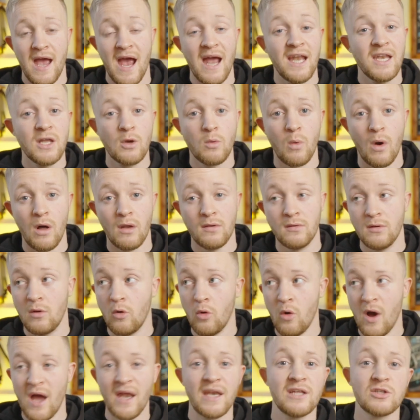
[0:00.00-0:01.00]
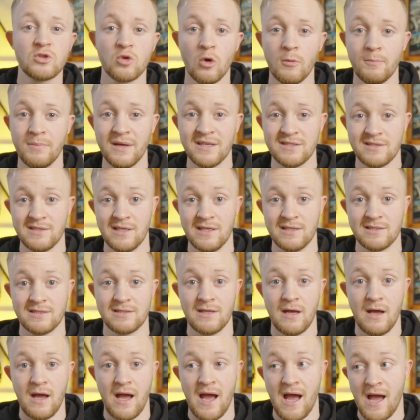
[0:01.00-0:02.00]
Anyone or any sort of business
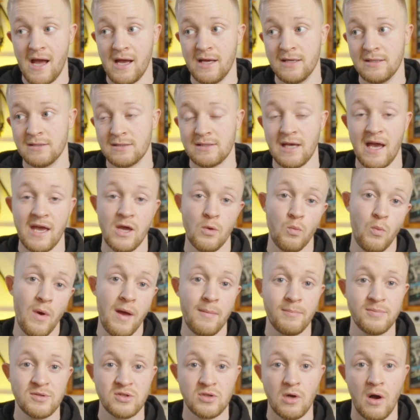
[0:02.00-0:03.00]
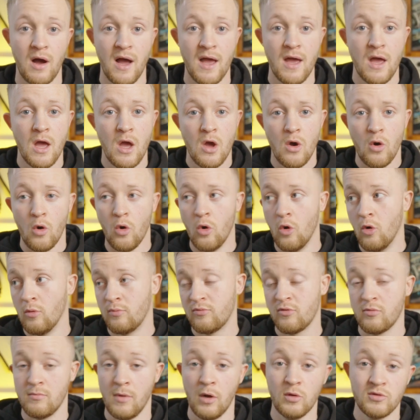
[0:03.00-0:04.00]
that has a website or
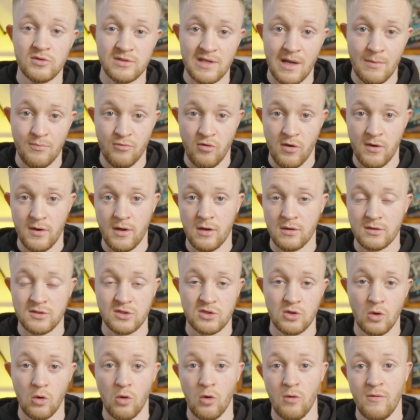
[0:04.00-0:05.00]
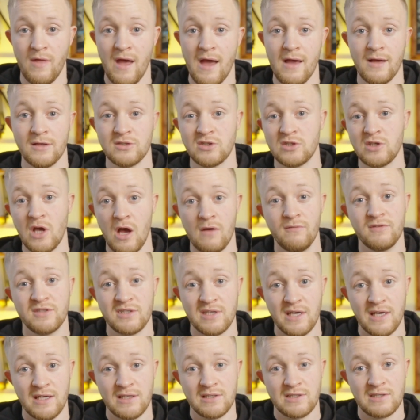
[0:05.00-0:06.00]
promotes their products or their
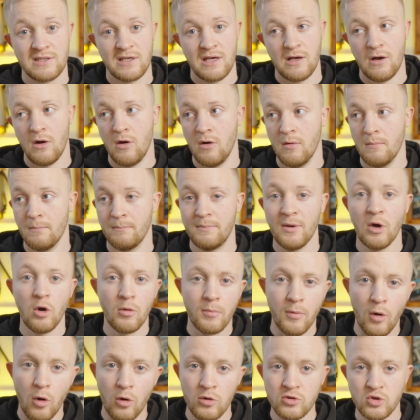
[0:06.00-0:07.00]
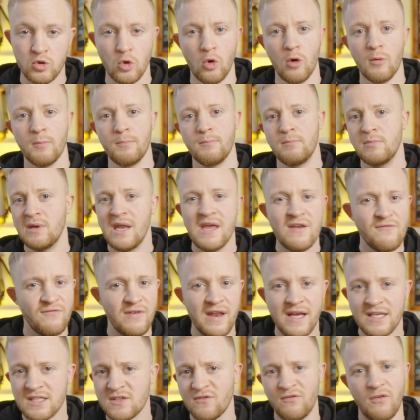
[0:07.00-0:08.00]
services on billboards or
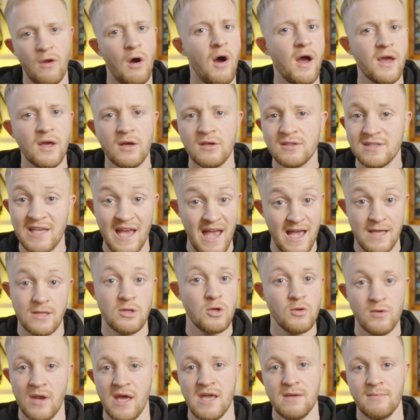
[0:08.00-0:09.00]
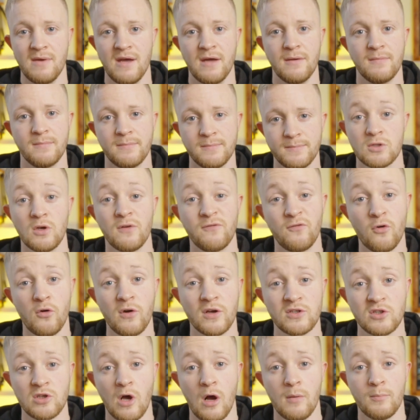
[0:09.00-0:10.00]
leaflets, flyers, you name it. So for
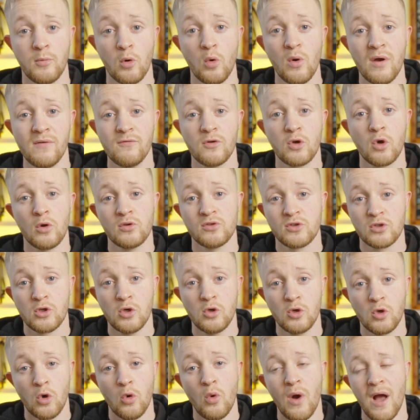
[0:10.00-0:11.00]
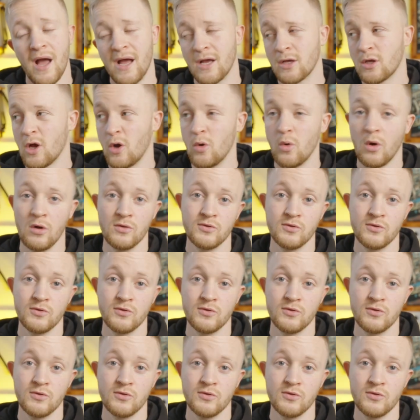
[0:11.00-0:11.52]
example, if you go onto Google and go